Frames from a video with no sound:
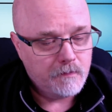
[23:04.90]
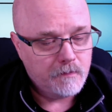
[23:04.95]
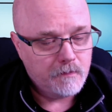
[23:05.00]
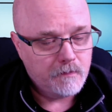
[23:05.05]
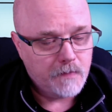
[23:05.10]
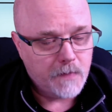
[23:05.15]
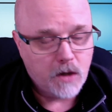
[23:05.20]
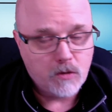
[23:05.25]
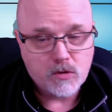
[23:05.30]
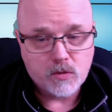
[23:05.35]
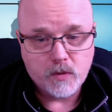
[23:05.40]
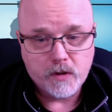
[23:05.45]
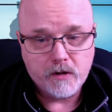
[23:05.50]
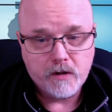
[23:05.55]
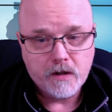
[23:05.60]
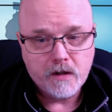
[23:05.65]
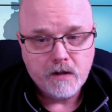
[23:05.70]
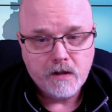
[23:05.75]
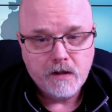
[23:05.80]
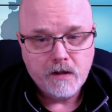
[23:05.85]
That was weird.
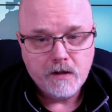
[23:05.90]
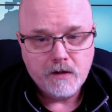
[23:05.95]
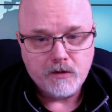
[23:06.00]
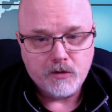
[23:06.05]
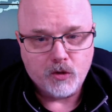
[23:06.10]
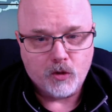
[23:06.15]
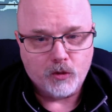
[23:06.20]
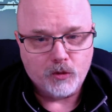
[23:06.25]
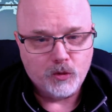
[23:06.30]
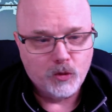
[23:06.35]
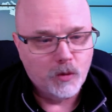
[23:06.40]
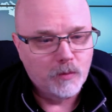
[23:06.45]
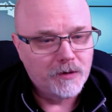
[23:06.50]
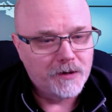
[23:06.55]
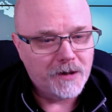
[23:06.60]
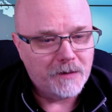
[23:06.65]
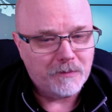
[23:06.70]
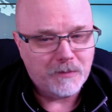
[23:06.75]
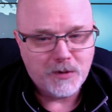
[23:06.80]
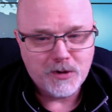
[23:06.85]
Normally
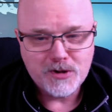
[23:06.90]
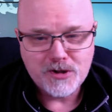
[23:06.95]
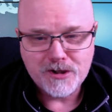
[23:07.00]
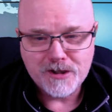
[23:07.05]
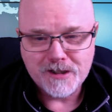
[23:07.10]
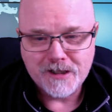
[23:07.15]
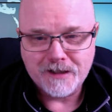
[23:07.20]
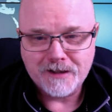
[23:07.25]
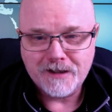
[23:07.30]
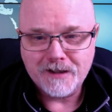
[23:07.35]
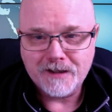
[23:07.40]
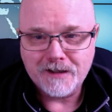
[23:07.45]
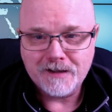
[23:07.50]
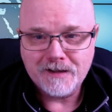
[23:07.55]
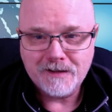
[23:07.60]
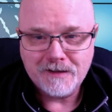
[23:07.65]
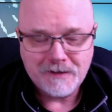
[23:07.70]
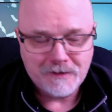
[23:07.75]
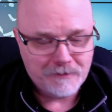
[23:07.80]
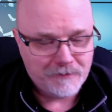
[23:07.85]
it pushes that thing.
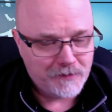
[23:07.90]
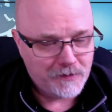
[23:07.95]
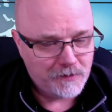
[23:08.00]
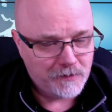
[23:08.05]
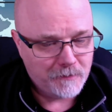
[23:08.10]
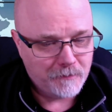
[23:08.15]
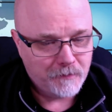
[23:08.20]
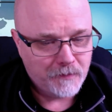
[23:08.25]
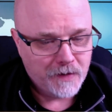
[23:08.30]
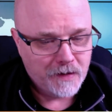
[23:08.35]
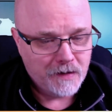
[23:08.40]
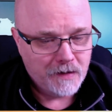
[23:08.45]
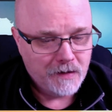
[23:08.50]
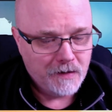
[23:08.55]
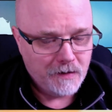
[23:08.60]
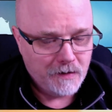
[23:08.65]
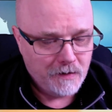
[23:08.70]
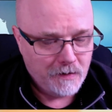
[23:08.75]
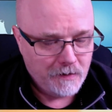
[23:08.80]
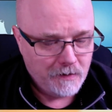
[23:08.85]

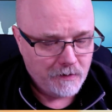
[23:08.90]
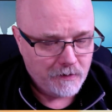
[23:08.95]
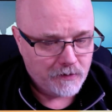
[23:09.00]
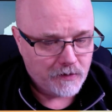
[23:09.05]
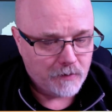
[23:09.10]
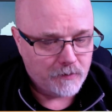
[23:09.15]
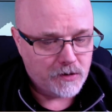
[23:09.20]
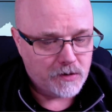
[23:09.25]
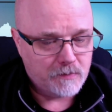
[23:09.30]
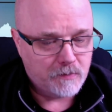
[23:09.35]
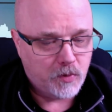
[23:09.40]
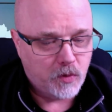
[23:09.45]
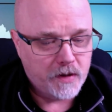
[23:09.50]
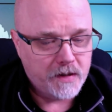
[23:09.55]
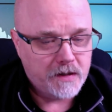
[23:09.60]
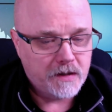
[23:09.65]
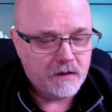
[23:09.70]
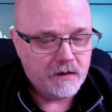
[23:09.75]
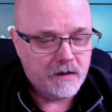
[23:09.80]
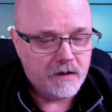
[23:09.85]
So I'm just
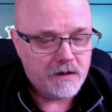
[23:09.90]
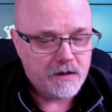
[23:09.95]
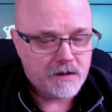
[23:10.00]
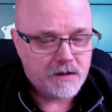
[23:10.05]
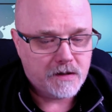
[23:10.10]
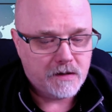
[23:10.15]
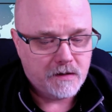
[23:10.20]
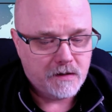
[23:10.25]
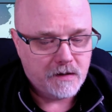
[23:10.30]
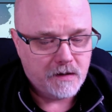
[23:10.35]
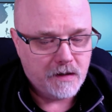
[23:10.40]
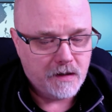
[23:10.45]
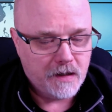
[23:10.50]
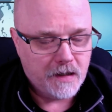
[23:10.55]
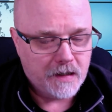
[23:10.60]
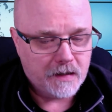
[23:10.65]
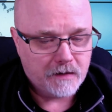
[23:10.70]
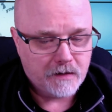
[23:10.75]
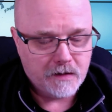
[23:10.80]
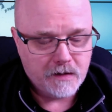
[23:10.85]
pointing this
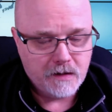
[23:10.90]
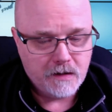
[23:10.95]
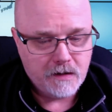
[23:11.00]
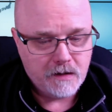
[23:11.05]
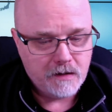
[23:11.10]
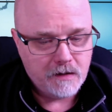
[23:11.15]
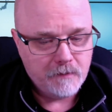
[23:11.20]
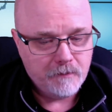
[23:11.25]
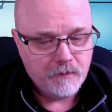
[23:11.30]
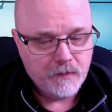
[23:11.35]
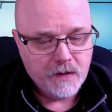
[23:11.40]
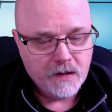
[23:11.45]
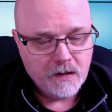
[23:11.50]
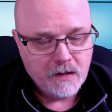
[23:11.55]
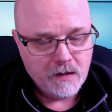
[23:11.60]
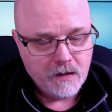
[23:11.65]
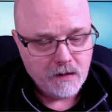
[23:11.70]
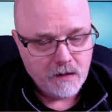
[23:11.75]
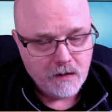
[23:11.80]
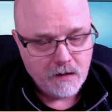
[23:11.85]
at the
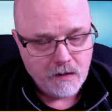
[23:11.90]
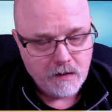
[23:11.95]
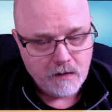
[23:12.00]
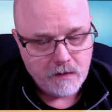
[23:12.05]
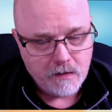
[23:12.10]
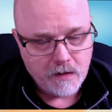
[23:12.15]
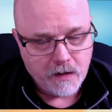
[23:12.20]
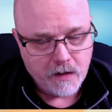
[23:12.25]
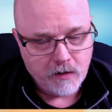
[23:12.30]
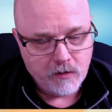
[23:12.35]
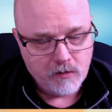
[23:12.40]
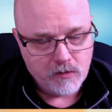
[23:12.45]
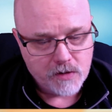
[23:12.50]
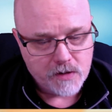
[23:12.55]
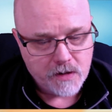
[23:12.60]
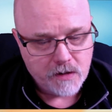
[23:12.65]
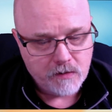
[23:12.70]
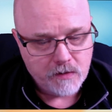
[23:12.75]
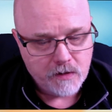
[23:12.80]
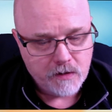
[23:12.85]
arrows
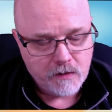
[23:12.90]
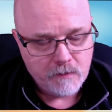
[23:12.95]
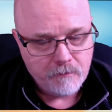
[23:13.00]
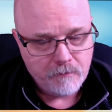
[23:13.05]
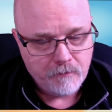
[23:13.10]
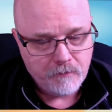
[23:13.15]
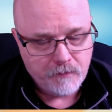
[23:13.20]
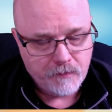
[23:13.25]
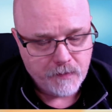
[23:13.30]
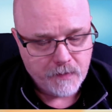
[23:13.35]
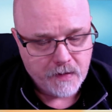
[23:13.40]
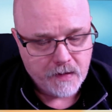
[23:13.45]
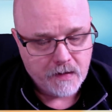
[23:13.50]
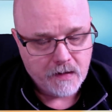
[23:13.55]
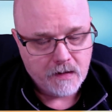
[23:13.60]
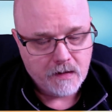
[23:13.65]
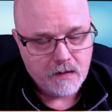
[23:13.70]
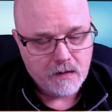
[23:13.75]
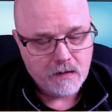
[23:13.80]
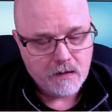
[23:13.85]
down there.
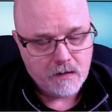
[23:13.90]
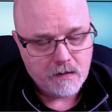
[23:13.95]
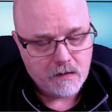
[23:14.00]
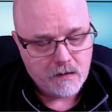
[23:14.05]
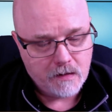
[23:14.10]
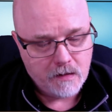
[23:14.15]
Okay.